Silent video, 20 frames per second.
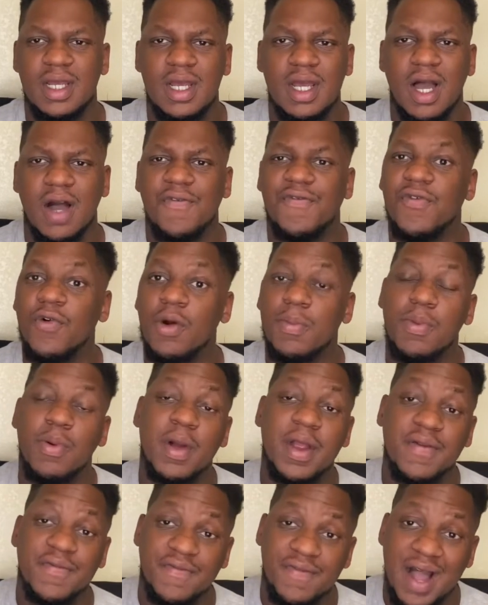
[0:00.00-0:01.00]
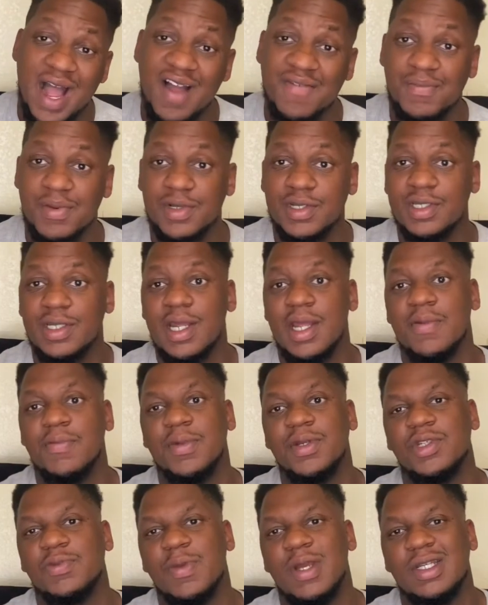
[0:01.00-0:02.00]
a 4.5%,
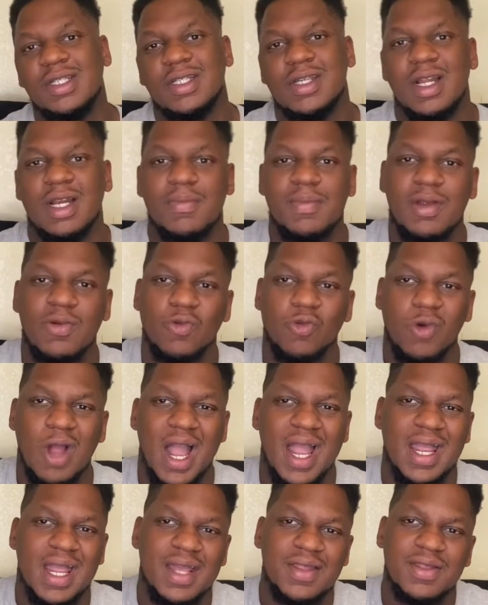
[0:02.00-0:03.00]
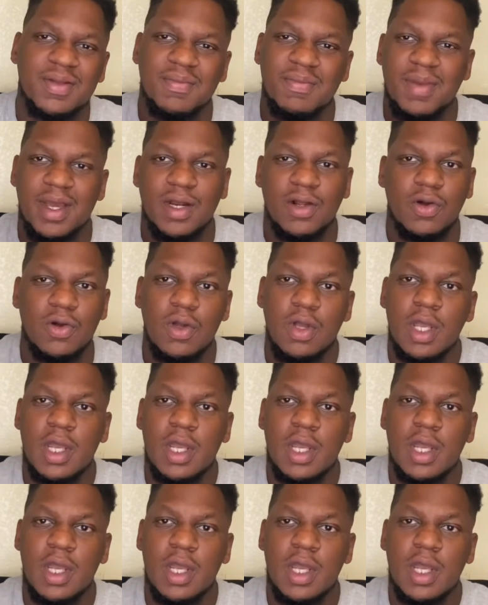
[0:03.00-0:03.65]
which means it's going to be right in the middle